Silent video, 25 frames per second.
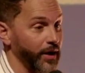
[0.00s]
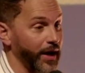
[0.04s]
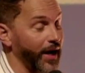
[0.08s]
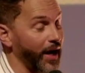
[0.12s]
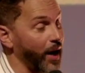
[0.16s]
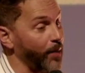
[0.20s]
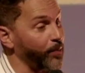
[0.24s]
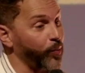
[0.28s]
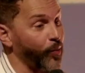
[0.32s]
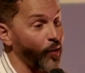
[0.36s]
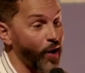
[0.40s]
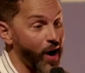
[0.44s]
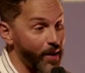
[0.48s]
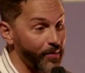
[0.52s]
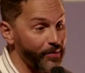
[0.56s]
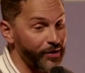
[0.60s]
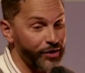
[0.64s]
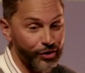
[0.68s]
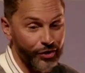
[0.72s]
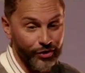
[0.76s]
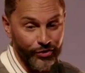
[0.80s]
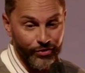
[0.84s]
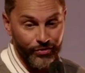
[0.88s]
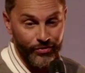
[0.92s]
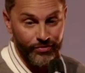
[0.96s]
And I
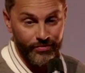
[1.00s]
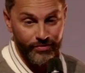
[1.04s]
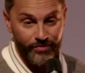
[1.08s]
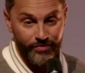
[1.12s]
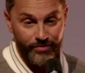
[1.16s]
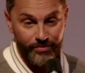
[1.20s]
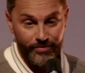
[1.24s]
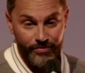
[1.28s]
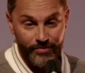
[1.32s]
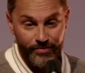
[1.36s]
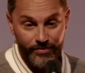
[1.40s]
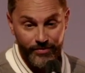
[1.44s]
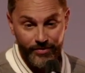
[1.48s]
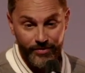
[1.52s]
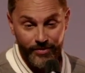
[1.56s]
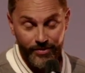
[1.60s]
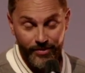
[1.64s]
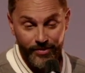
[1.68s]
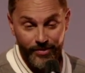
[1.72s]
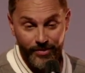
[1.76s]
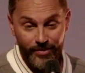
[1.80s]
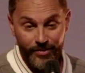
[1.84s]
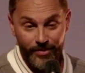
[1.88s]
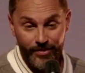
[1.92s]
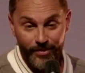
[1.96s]
promise you,
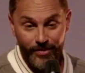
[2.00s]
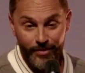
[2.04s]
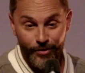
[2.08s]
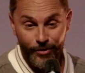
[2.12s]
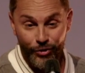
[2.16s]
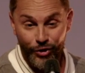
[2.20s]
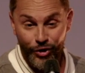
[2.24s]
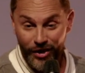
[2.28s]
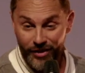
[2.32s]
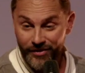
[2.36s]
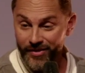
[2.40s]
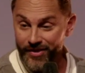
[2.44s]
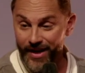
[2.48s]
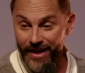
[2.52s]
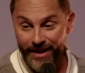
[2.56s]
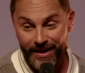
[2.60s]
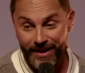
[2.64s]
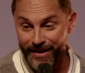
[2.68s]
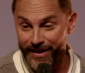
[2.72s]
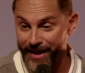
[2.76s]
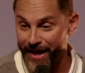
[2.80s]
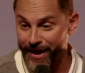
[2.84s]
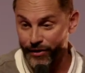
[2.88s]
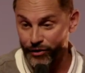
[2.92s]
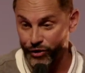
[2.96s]
just like
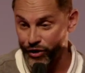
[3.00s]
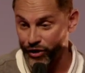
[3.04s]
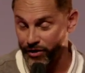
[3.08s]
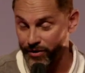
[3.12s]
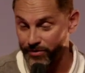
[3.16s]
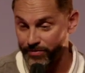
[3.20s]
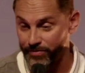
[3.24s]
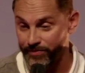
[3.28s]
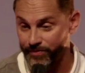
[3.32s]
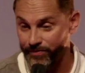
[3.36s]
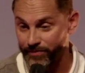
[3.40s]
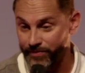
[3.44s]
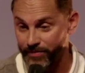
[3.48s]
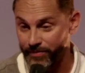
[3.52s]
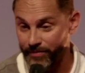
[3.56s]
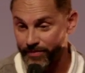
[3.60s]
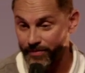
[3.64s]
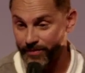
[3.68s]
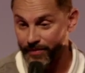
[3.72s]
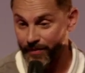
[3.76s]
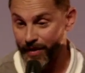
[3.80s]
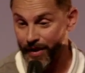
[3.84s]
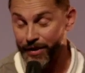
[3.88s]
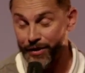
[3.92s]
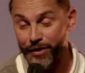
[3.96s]
in that gym,
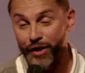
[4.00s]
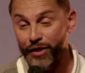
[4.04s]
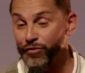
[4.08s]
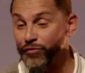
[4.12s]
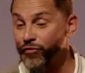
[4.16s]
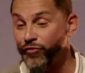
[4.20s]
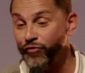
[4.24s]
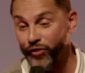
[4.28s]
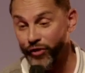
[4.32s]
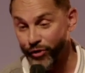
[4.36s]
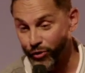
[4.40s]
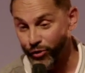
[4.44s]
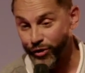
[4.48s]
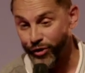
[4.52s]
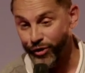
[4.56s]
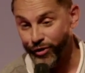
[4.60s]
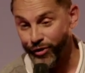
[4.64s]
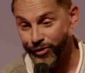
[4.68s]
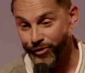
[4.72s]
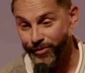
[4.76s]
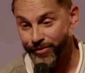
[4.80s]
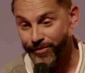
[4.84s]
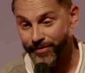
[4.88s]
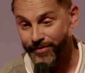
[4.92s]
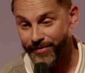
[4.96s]
it didn't feel
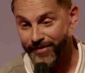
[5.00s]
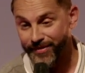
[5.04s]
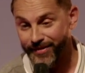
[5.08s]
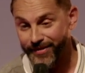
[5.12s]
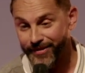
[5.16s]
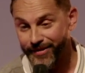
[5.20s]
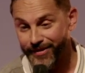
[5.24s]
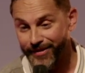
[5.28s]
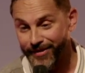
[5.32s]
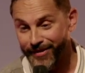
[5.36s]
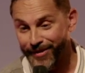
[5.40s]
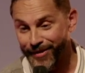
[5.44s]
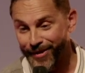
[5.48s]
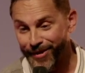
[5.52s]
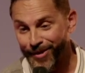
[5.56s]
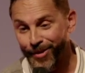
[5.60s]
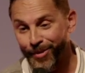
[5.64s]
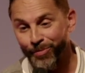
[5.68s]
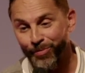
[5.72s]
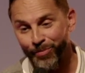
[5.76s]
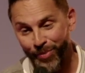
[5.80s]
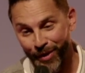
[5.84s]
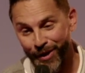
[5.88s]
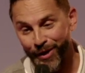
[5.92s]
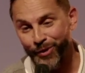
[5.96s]
good,
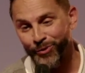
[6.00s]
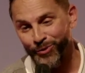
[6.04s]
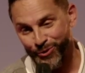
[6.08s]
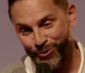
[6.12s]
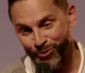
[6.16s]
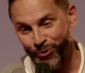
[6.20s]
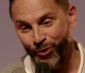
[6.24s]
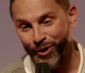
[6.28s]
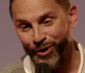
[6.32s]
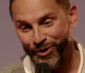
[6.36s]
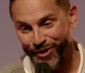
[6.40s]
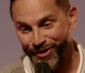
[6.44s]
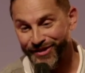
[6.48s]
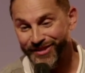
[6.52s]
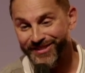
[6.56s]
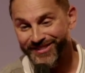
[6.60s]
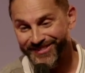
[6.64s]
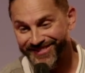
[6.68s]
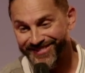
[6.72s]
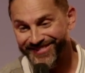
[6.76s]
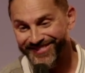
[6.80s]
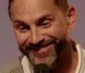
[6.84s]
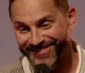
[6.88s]
but it was worth it.